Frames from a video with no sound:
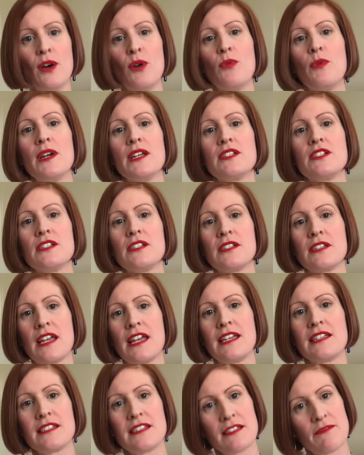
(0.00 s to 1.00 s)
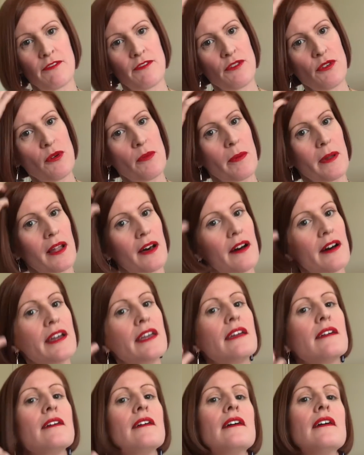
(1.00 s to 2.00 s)
which is, it's a
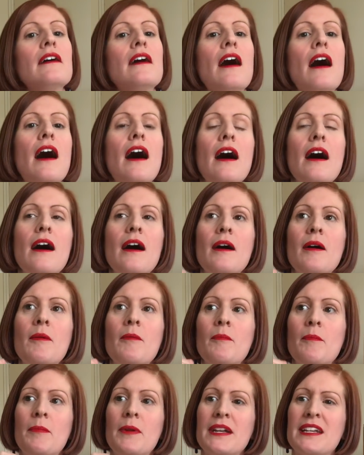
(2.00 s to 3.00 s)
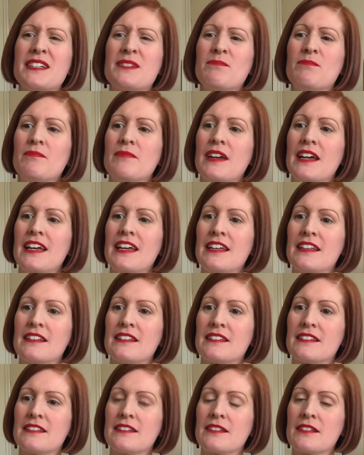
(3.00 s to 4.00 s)
4-ply, but
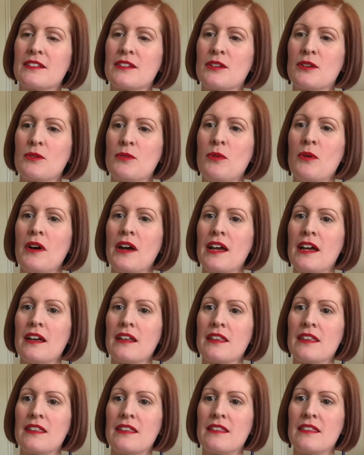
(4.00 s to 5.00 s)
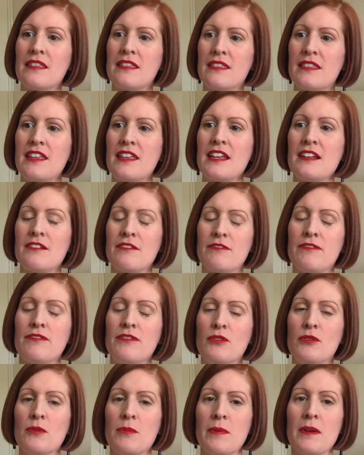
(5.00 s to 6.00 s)
it's quite a thin
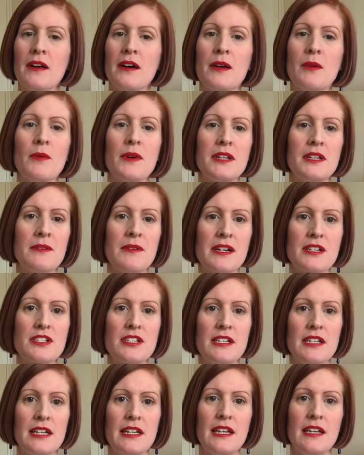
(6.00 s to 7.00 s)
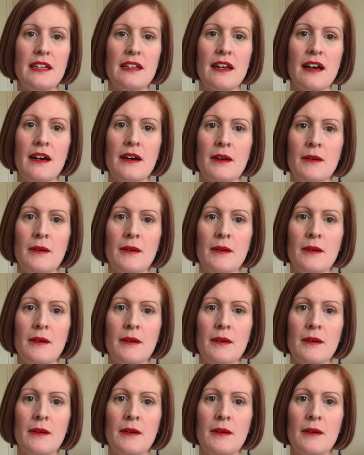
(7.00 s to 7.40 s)
4-ply when you actually